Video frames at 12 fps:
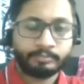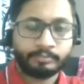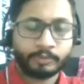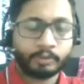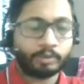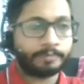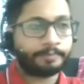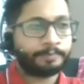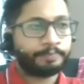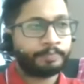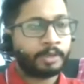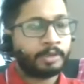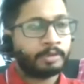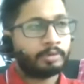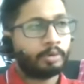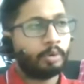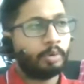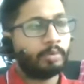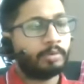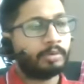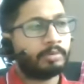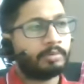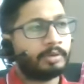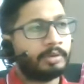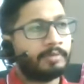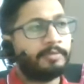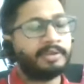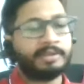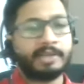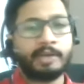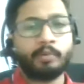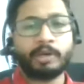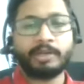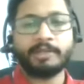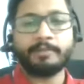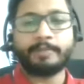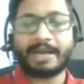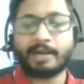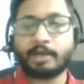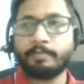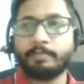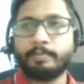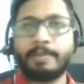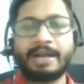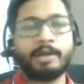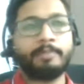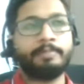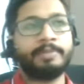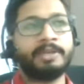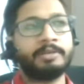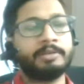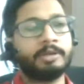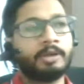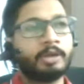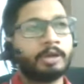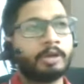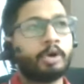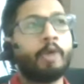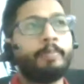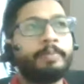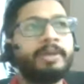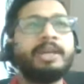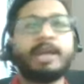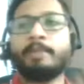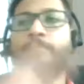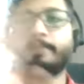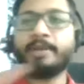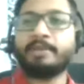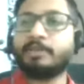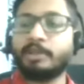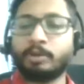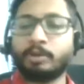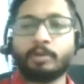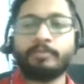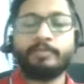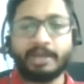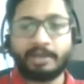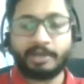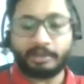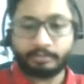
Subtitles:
Okay. So if we say what is backup, backup means copy and pasting of data